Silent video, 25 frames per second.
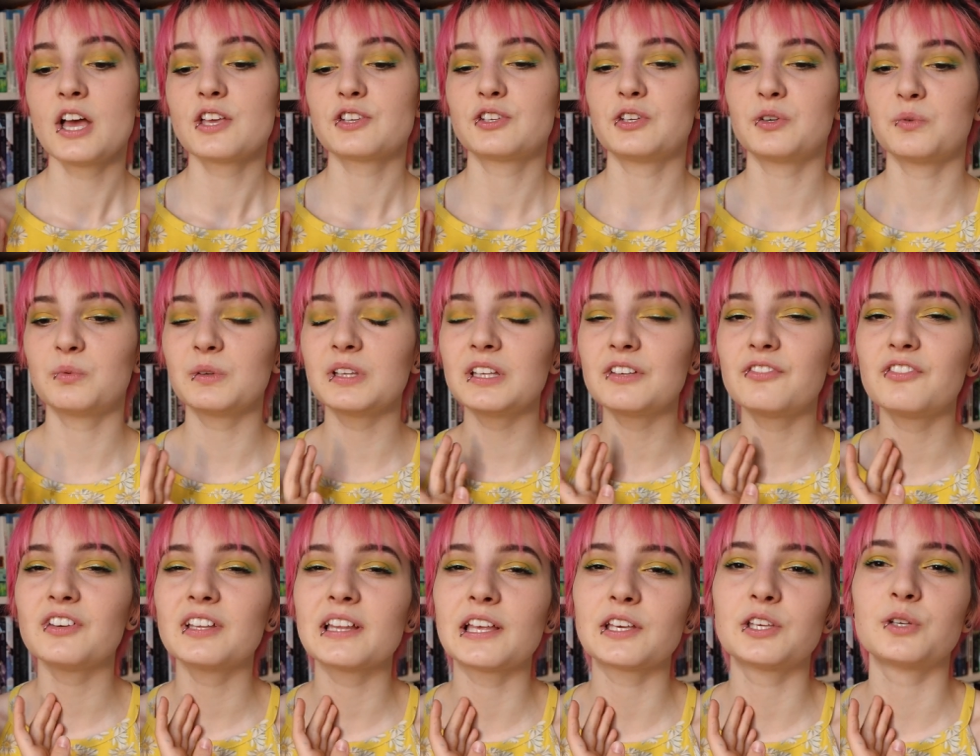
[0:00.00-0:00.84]
So you really
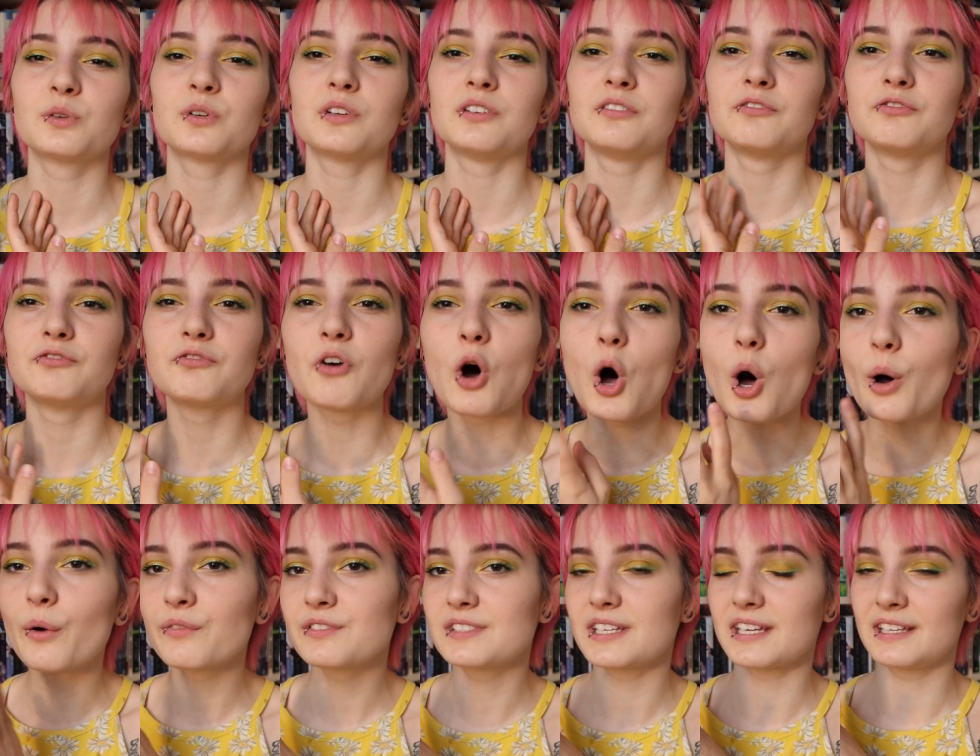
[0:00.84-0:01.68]
feel like you're
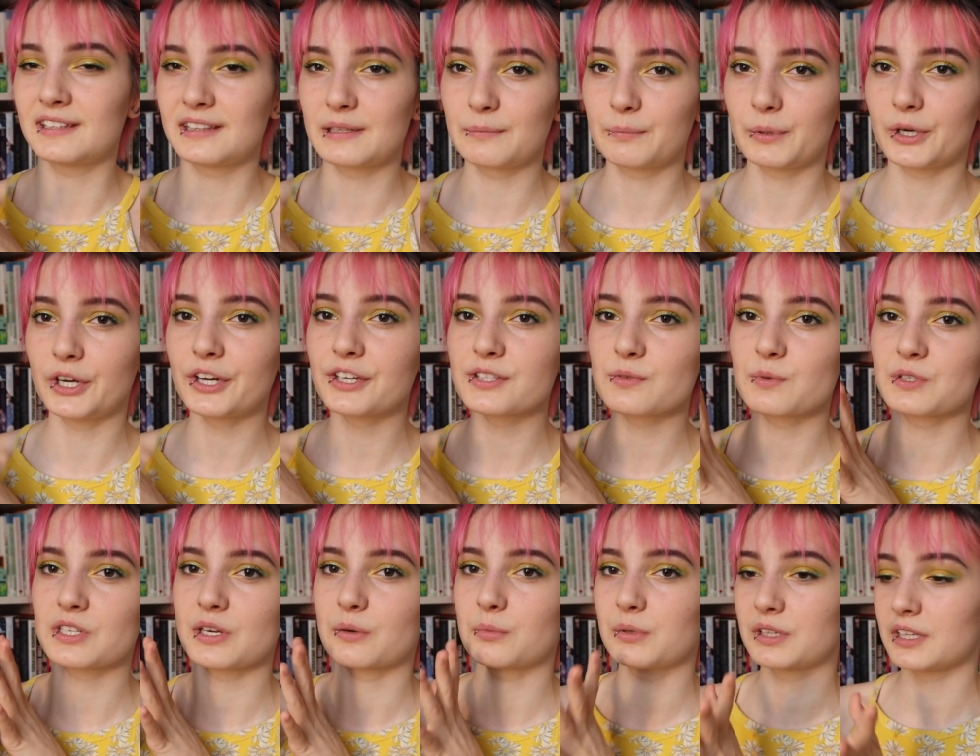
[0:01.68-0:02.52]
involved in the books,
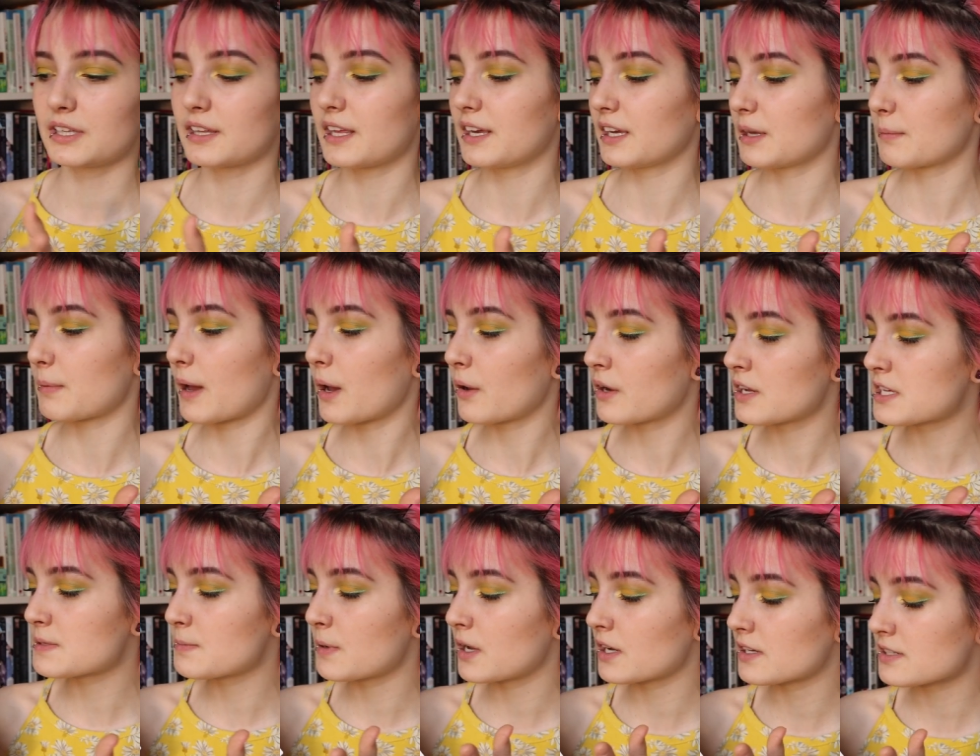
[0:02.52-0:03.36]
which I really like about
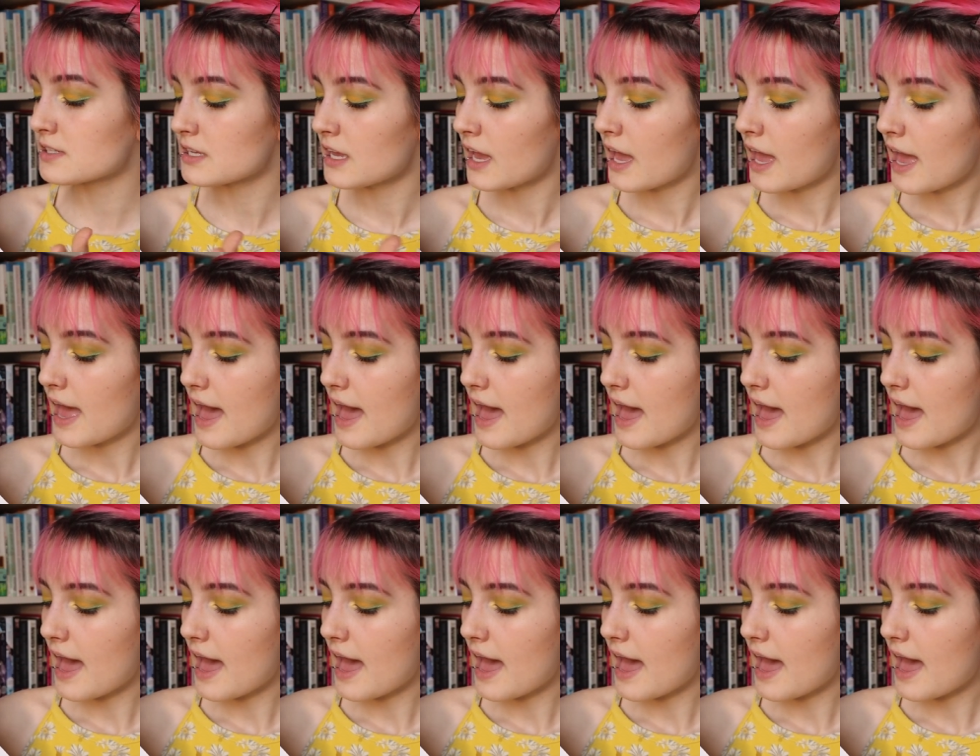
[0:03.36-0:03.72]
his books.